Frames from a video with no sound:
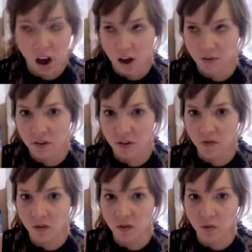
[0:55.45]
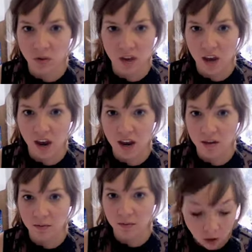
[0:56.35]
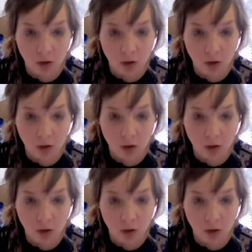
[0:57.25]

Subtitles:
often confused with yams.